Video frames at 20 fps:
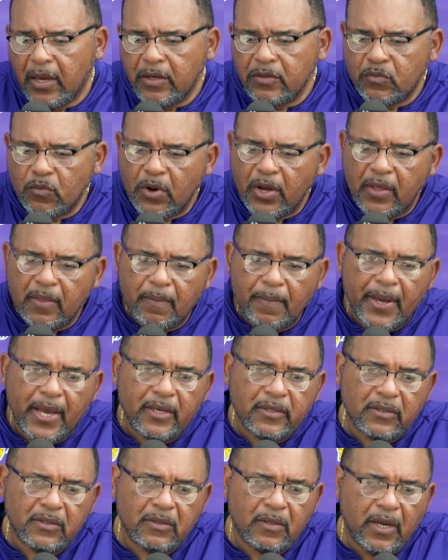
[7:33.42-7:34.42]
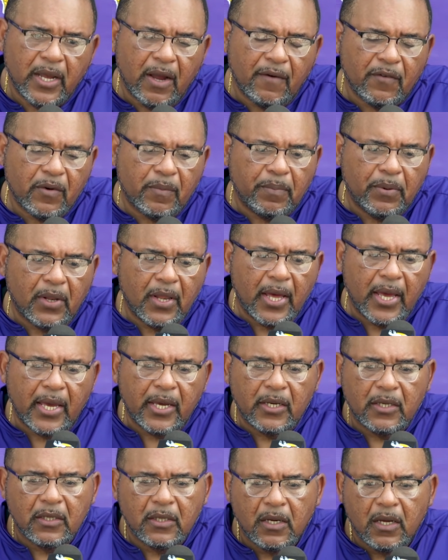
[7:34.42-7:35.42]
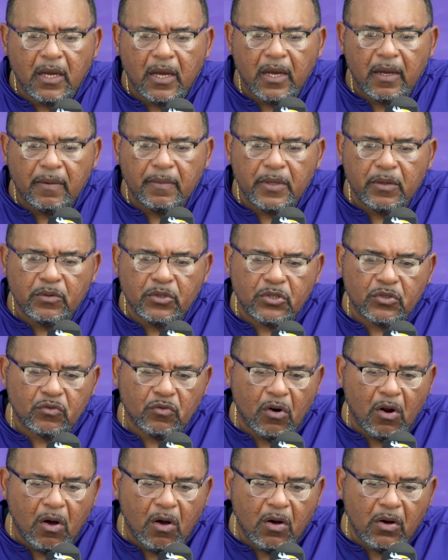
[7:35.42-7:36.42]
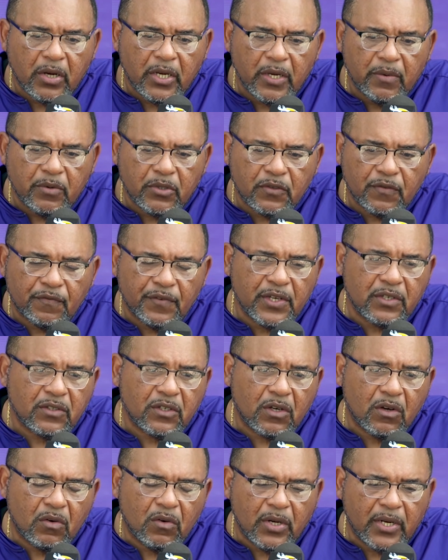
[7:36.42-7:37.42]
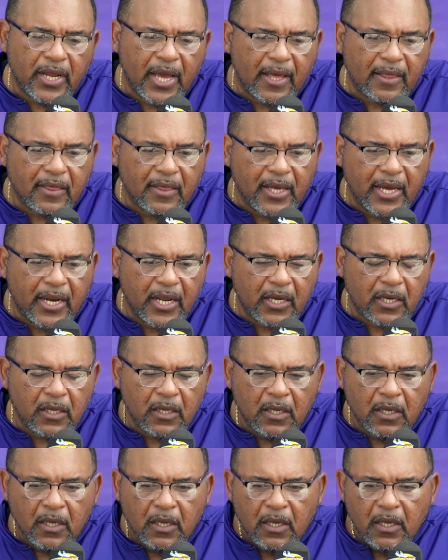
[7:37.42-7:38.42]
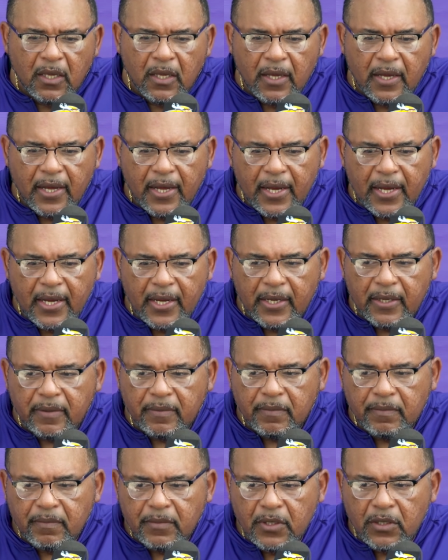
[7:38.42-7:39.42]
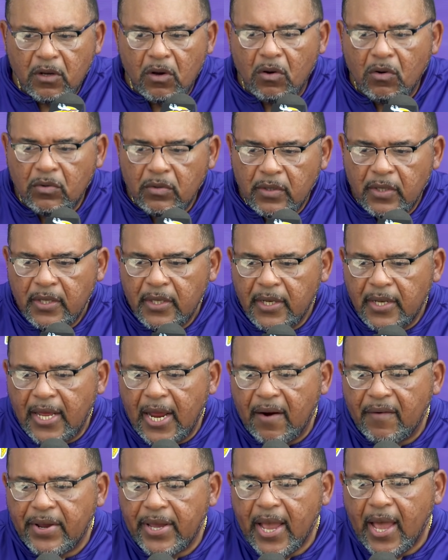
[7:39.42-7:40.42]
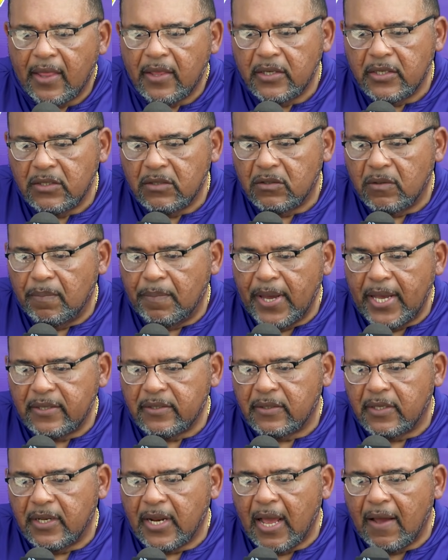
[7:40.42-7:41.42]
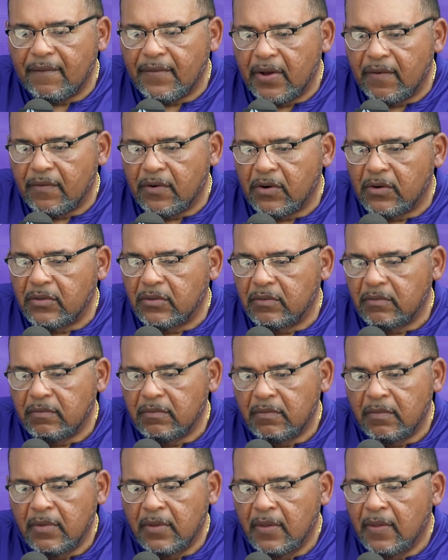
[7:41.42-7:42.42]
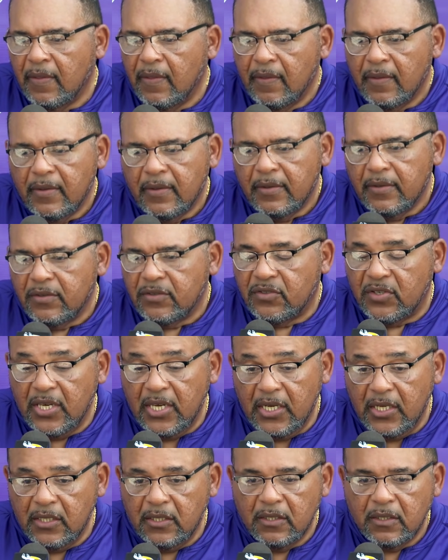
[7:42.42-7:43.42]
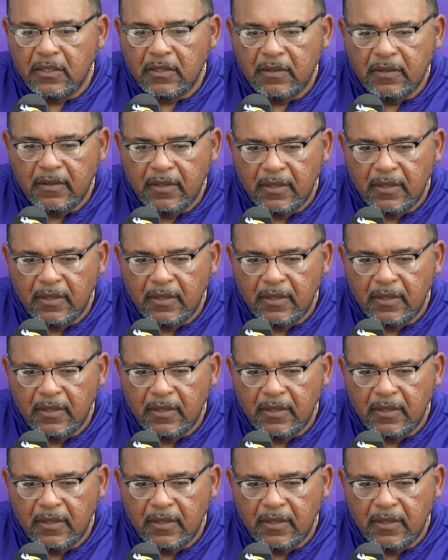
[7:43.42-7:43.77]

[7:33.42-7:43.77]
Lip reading: He's one of the best to ever play. He was strong, he was physical and athletic. You know, Larry Allen is the best that I've ever seen.